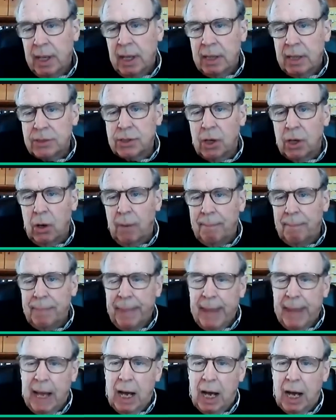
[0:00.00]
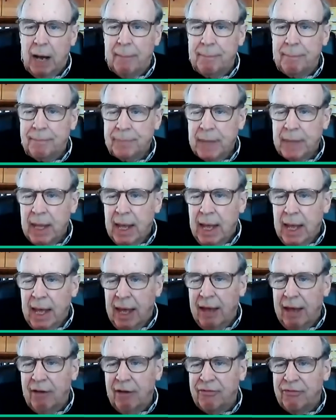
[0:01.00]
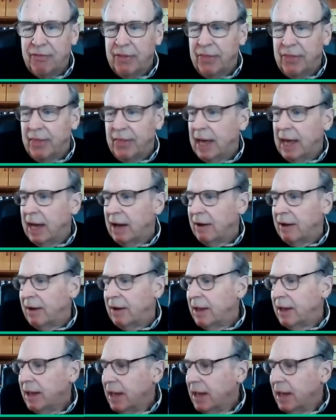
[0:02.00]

So, uh, if, uh,